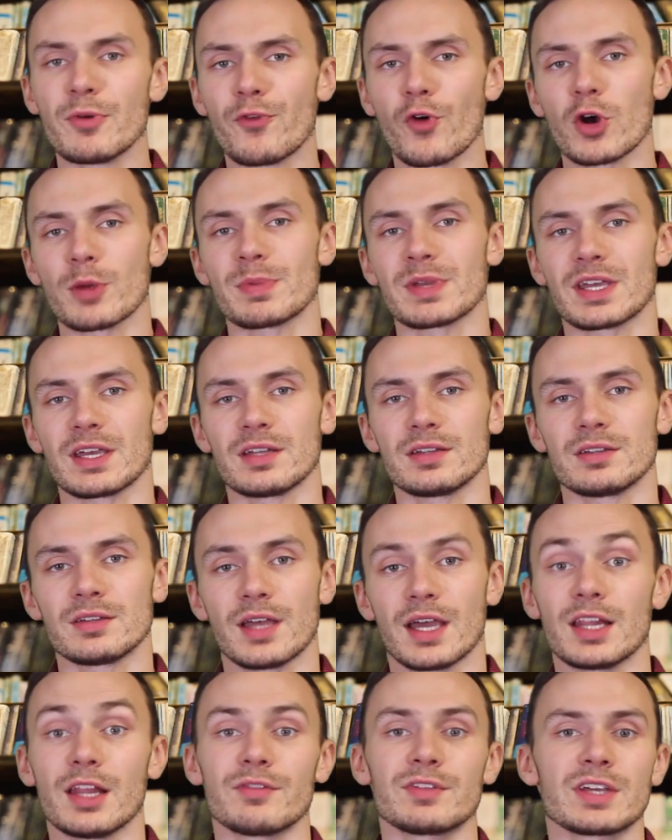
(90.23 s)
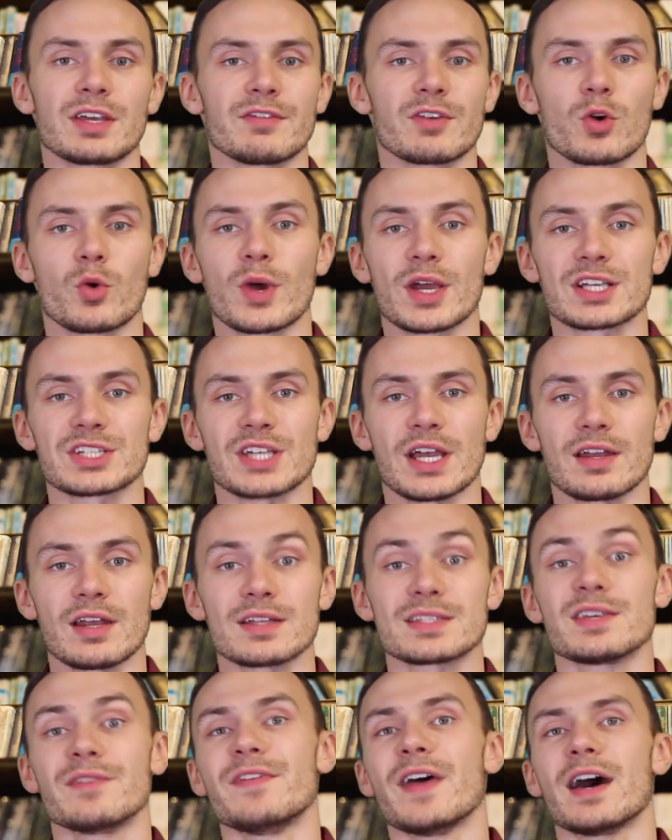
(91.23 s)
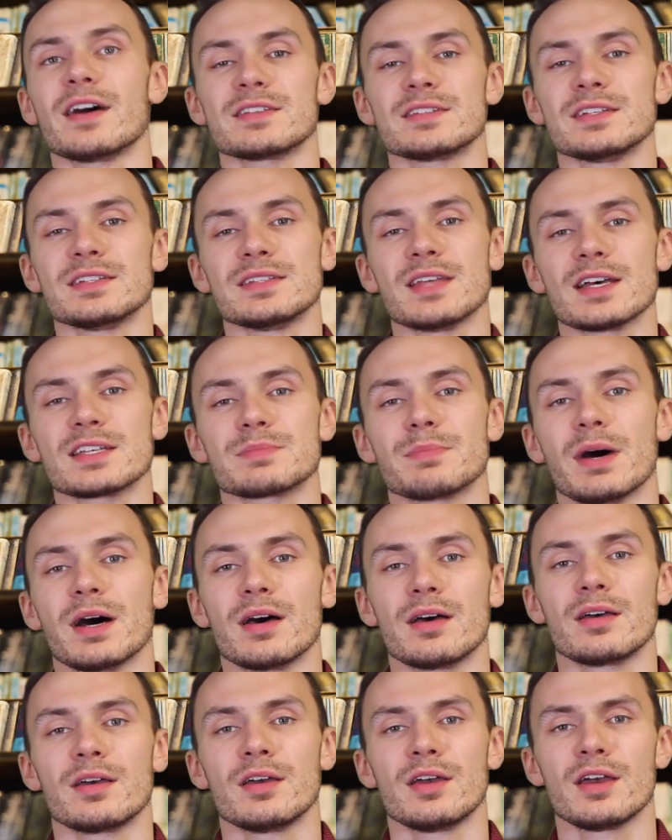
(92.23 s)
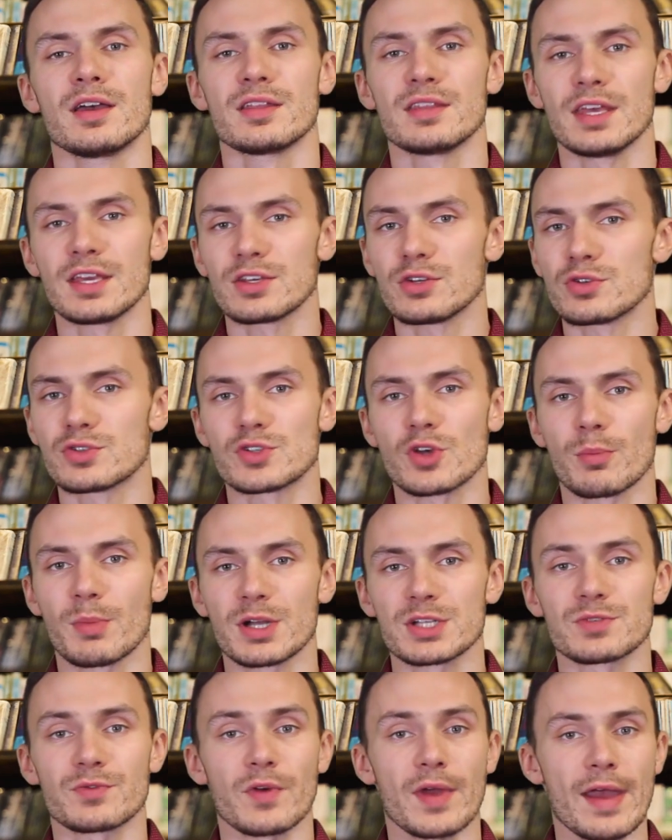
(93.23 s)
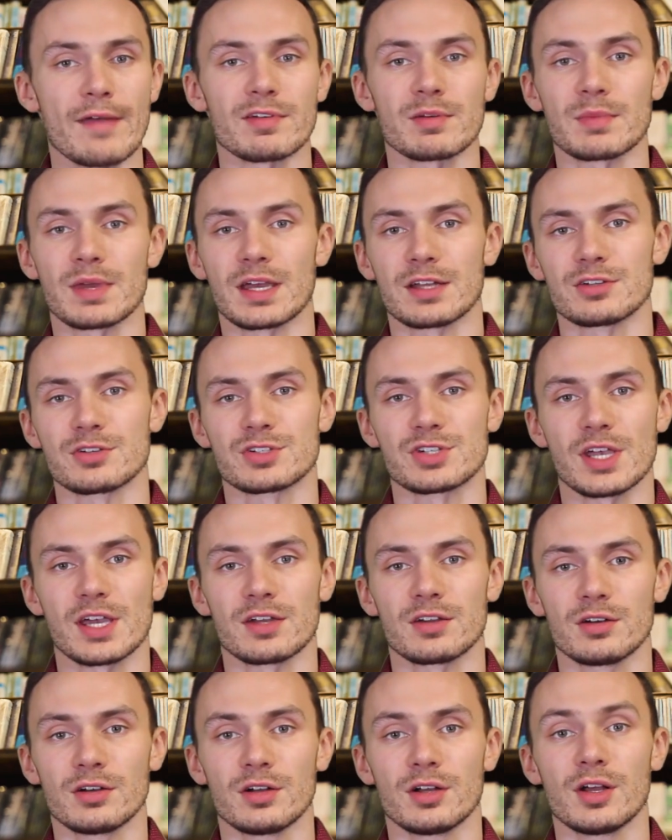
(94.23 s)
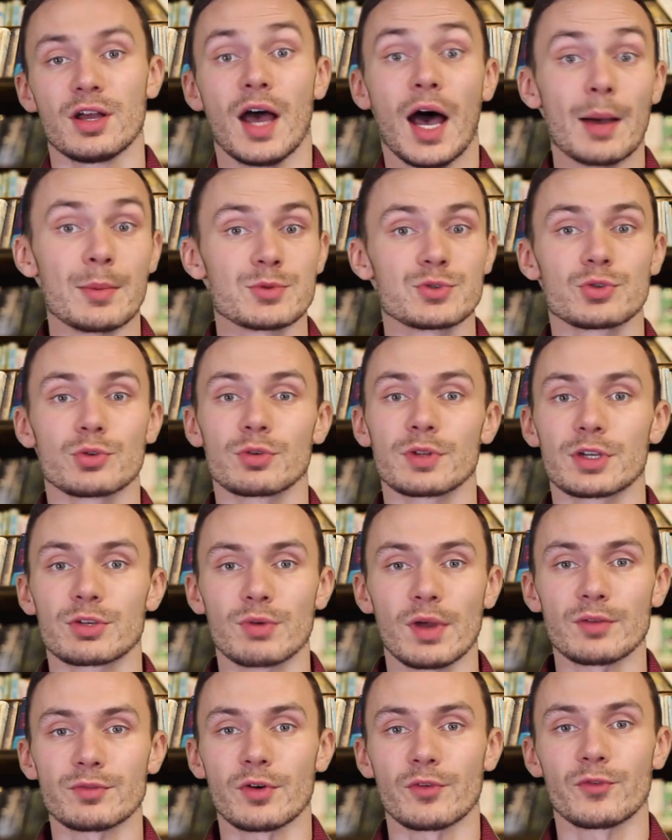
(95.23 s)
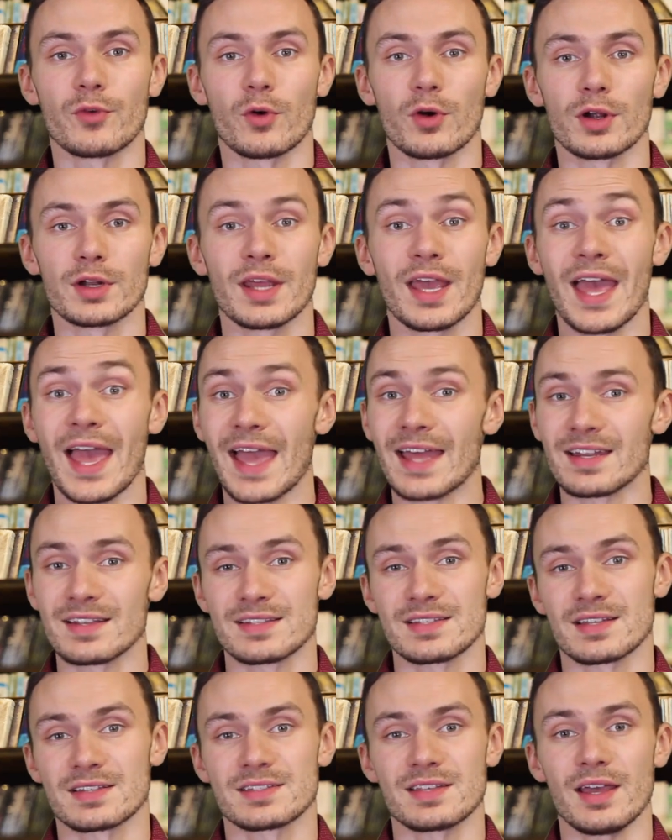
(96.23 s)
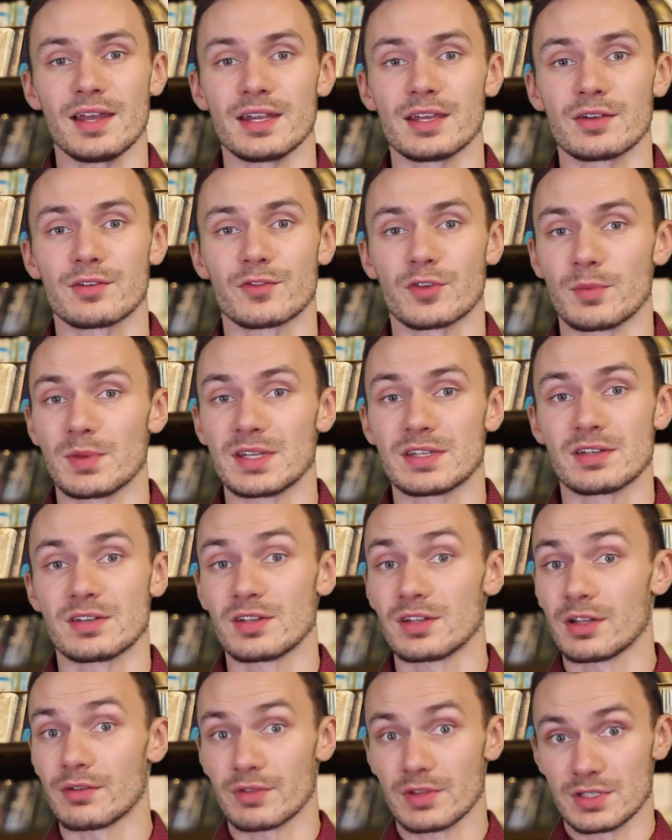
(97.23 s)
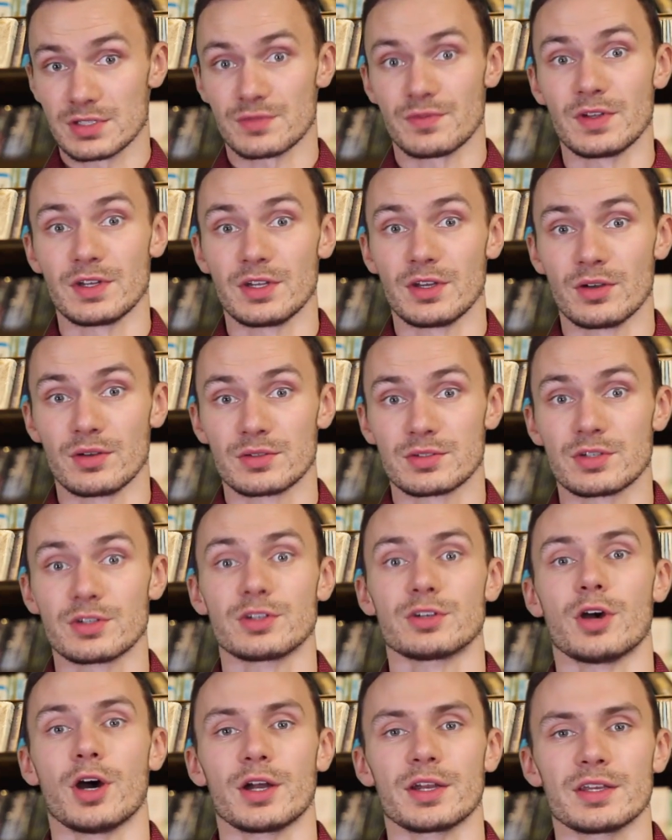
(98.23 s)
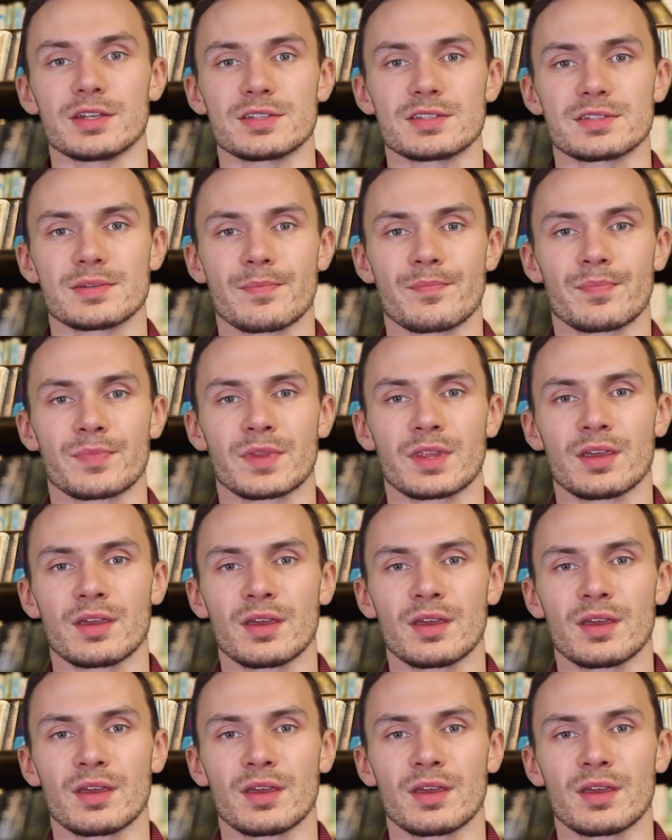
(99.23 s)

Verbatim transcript: Before I begin, I'd love to give a quick shout out to Valentin Despa. Thank you so much for having me on your channel. I'm truly grateful for it, and it's exciting for me to deliver this video to your audience.